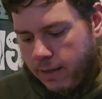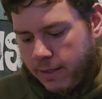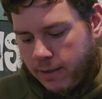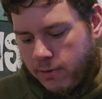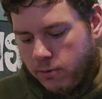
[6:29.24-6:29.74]

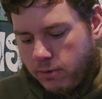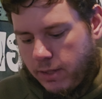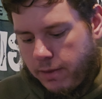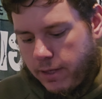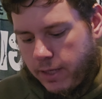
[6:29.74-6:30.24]
The only
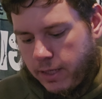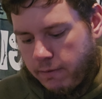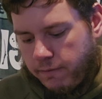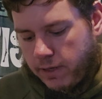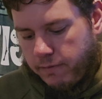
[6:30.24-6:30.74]
thing
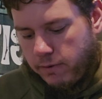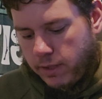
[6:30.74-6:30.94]
I've never